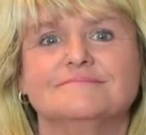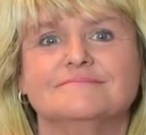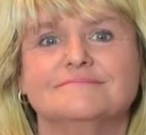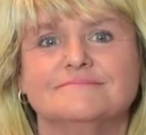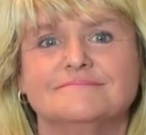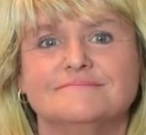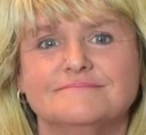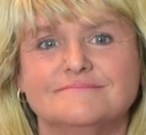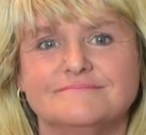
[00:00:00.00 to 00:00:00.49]

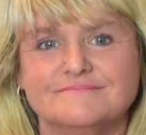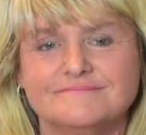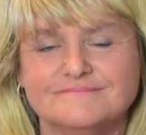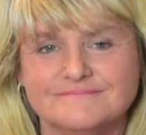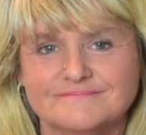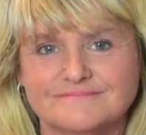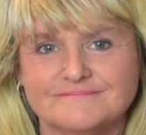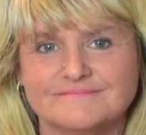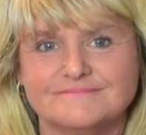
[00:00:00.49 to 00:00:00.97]

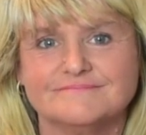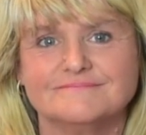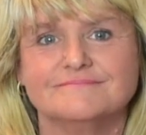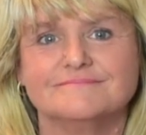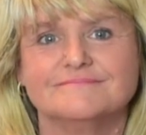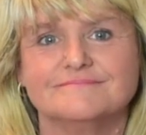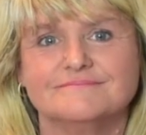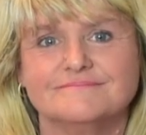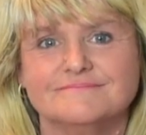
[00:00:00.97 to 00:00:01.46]

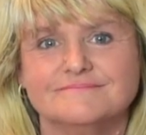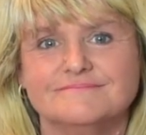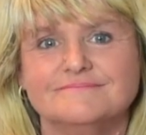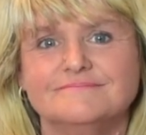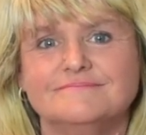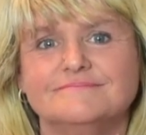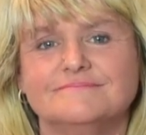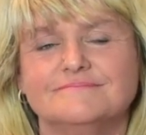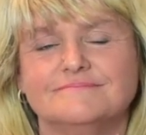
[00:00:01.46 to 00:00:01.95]

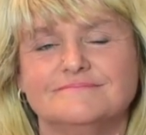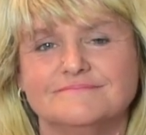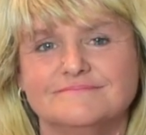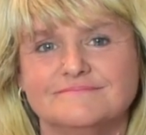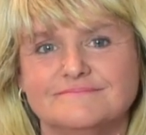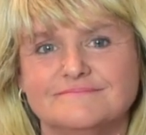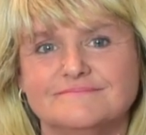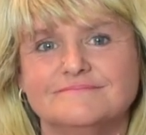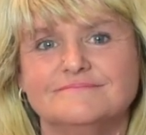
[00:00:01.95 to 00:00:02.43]

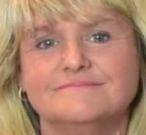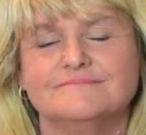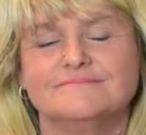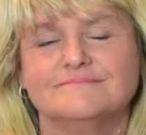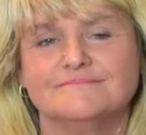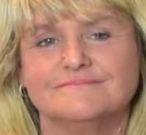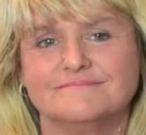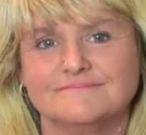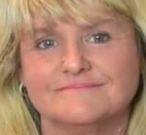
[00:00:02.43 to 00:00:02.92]

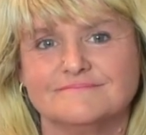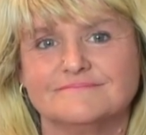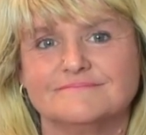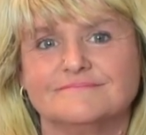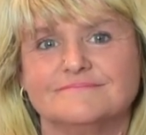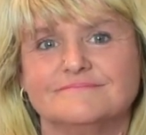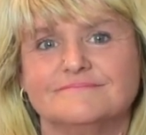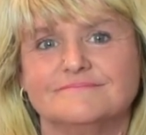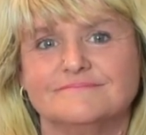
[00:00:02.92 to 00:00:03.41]

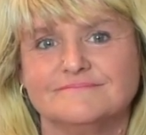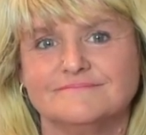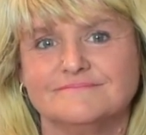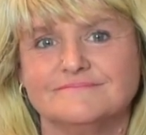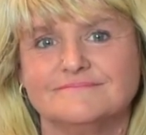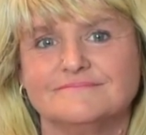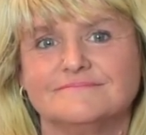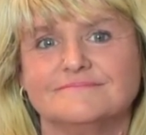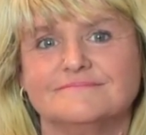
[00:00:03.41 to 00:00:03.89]

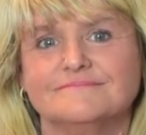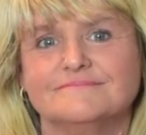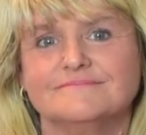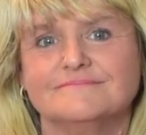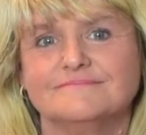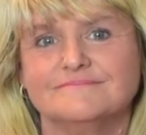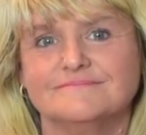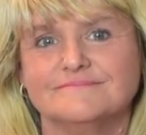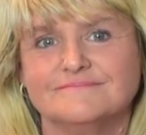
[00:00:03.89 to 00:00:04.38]

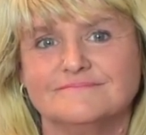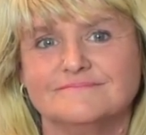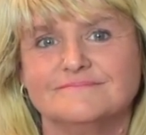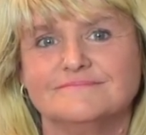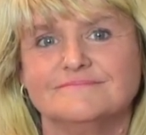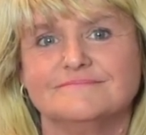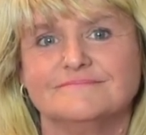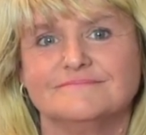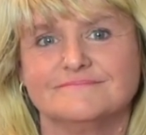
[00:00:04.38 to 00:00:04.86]

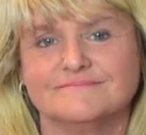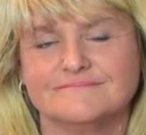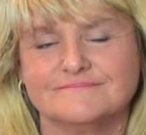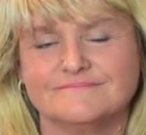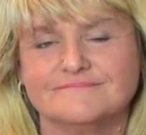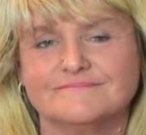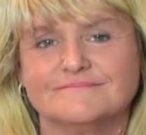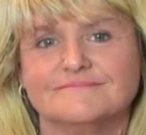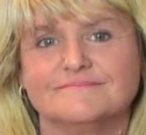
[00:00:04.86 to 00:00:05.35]
No words are spoken by the person on screen.